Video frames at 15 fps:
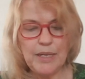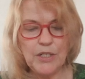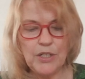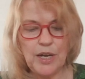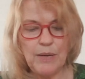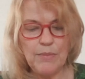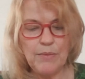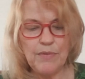
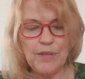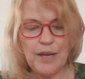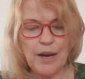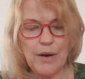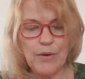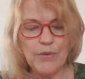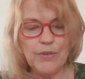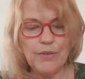ashamed of the
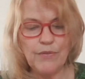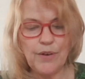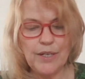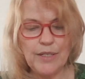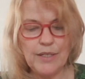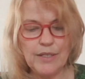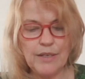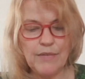errors and
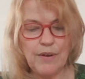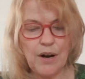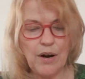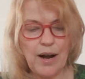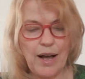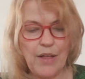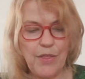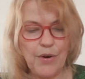vices of
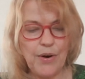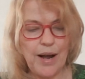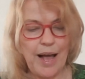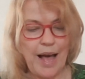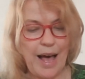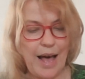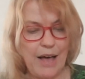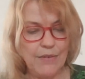our other
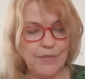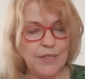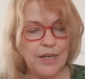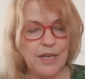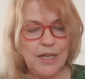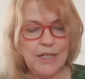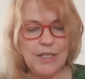halves